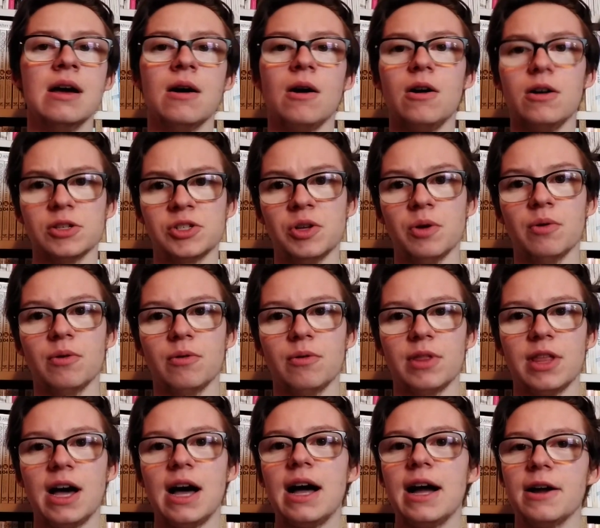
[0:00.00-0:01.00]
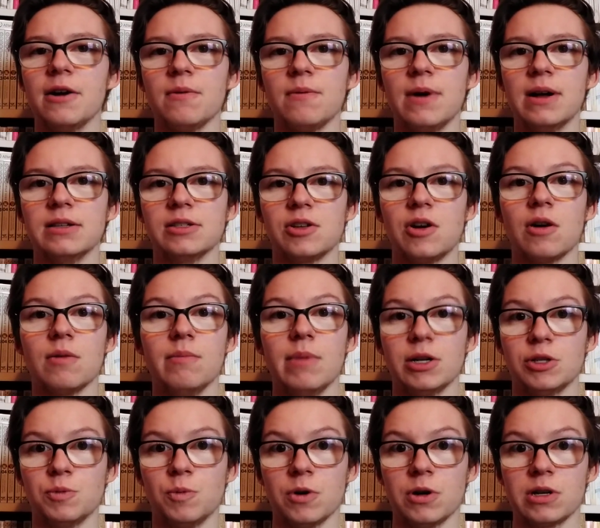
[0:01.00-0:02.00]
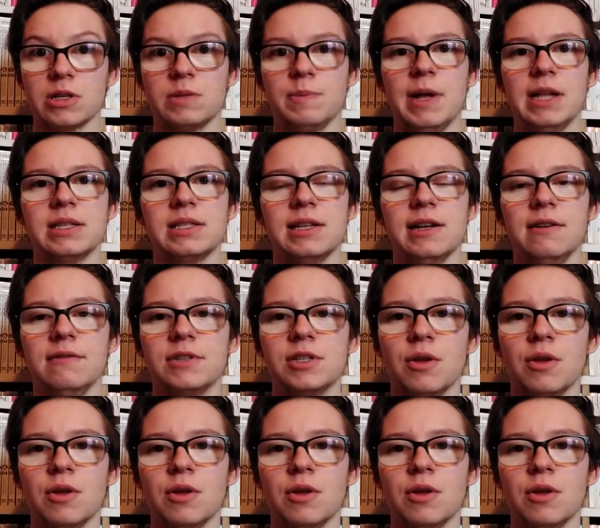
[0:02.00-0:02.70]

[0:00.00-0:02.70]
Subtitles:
Also, the higher ones are much more expensive.